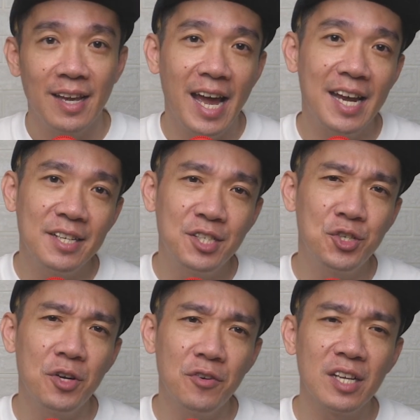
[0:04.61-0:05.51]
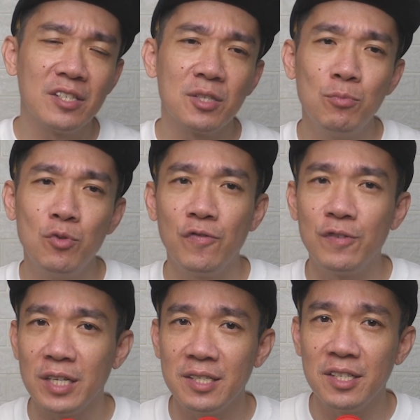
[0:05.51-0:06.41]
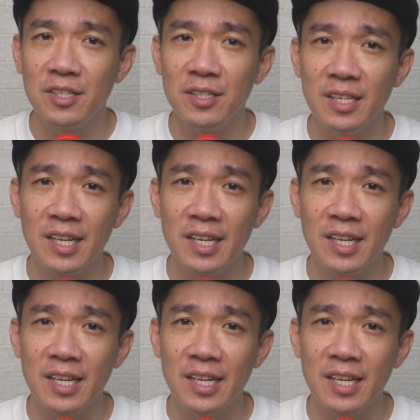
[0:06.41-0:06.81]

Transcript: and ensuring a smooth transition